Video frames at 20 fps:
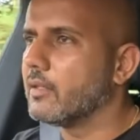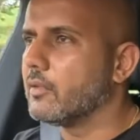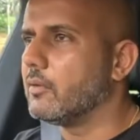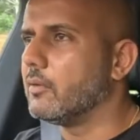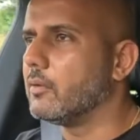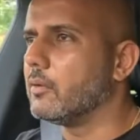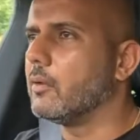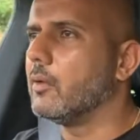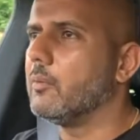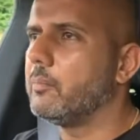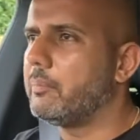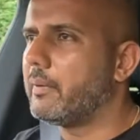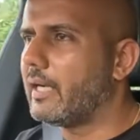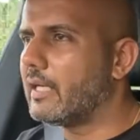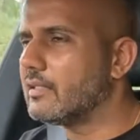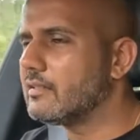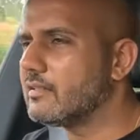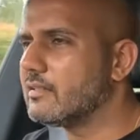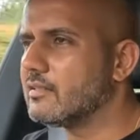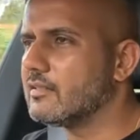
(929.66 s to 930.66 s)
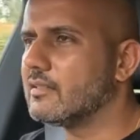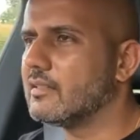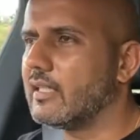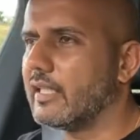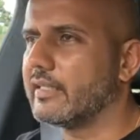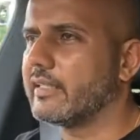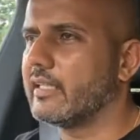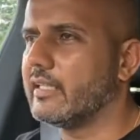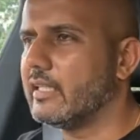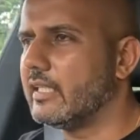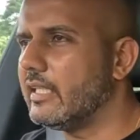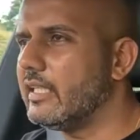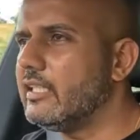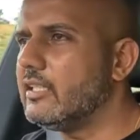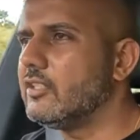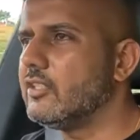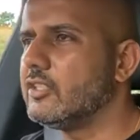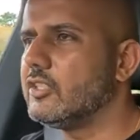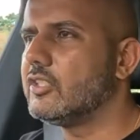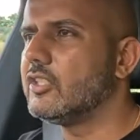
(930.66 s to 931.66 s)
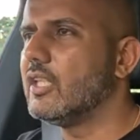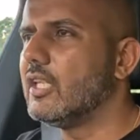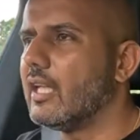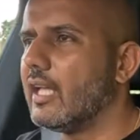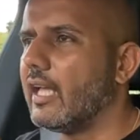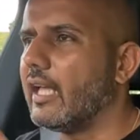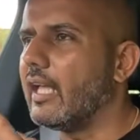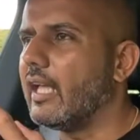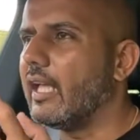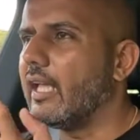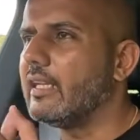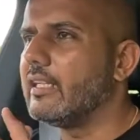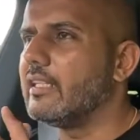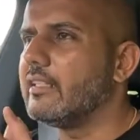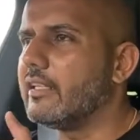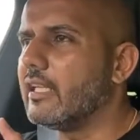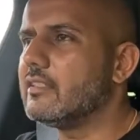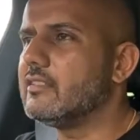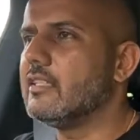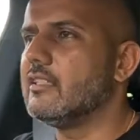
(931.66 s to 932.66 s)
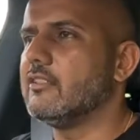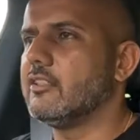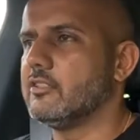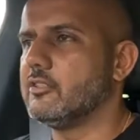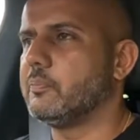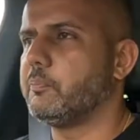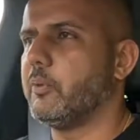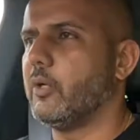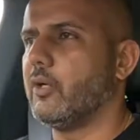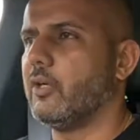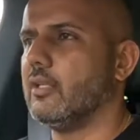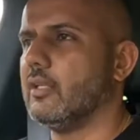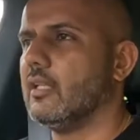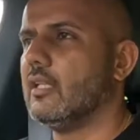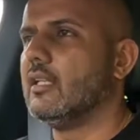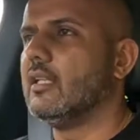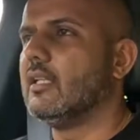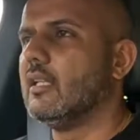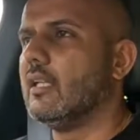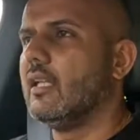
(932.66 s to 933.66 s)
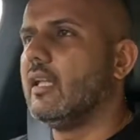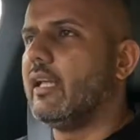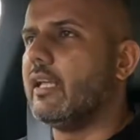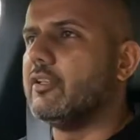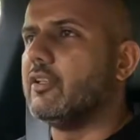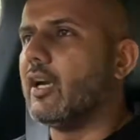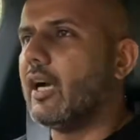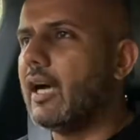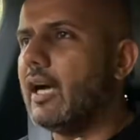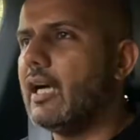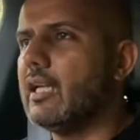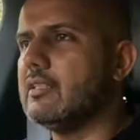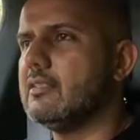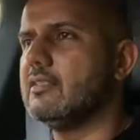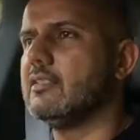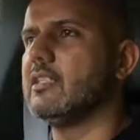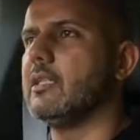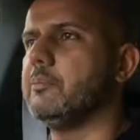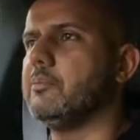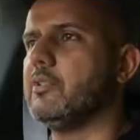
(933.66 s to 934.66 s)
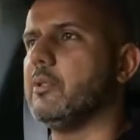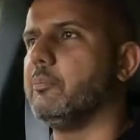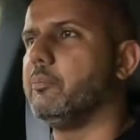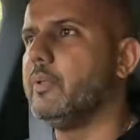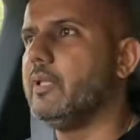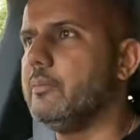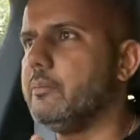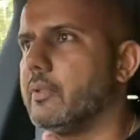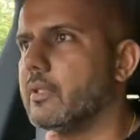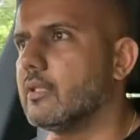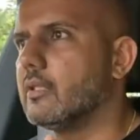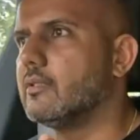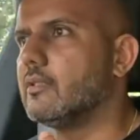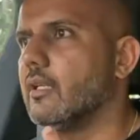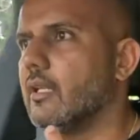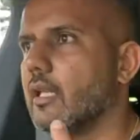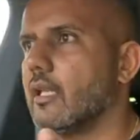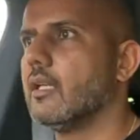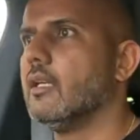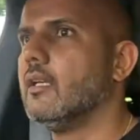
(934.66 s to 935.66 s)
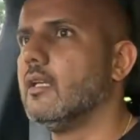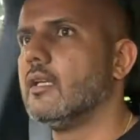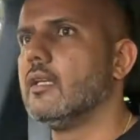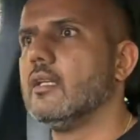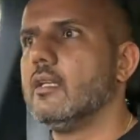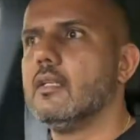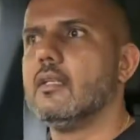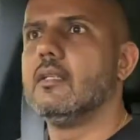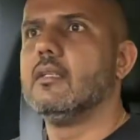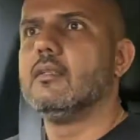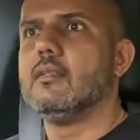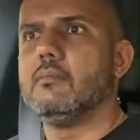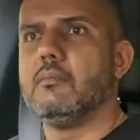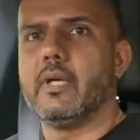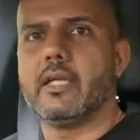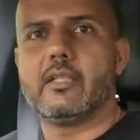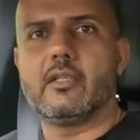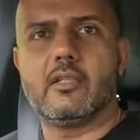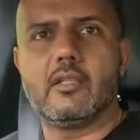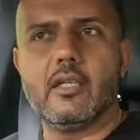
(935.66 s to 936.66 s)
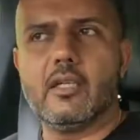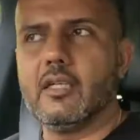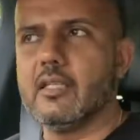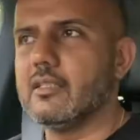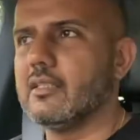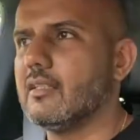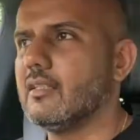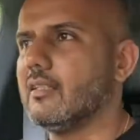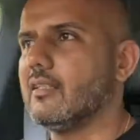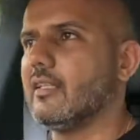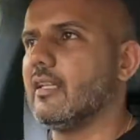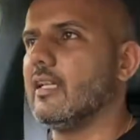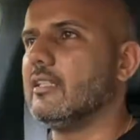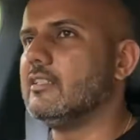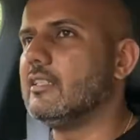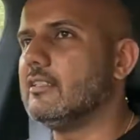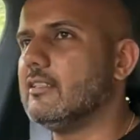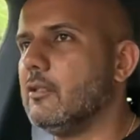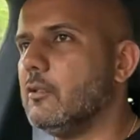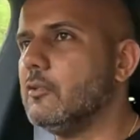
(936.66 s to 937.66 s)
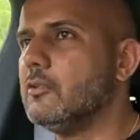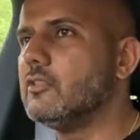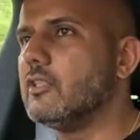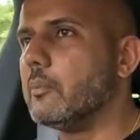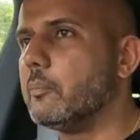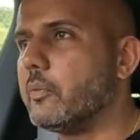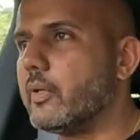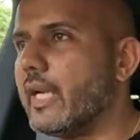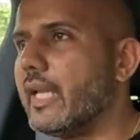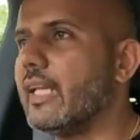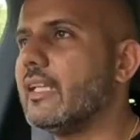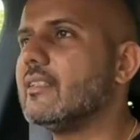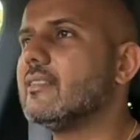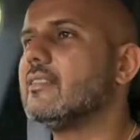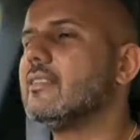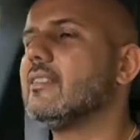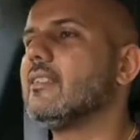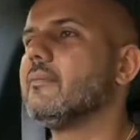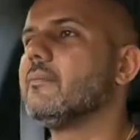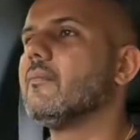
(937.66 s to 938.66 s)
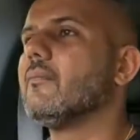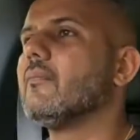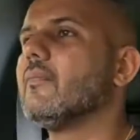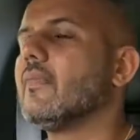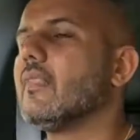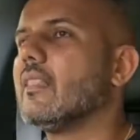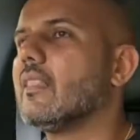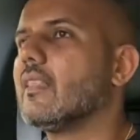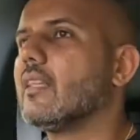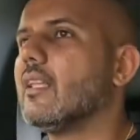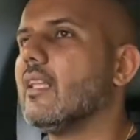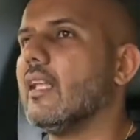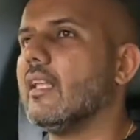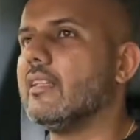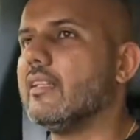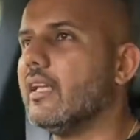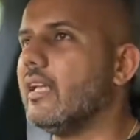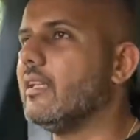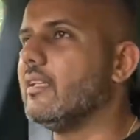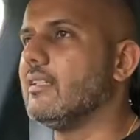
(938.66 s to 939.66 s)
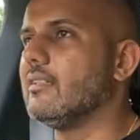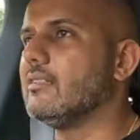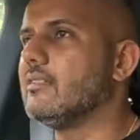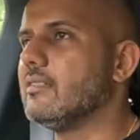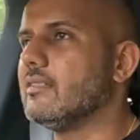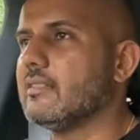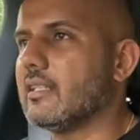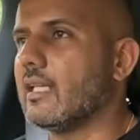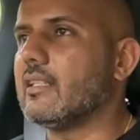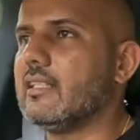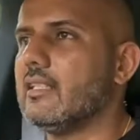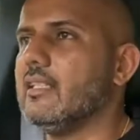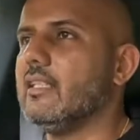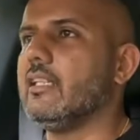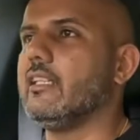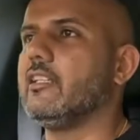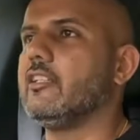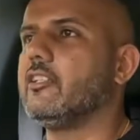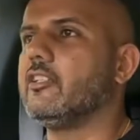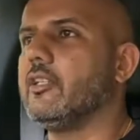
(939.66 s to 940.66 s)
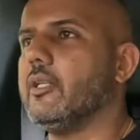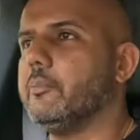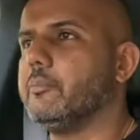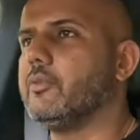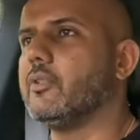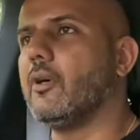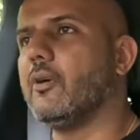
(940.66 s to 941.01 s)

you go past like an inch and it doesn't respond and your heart skips a beat because you're like, oh my God, did I just lose the brakes? And then suddenly it grips.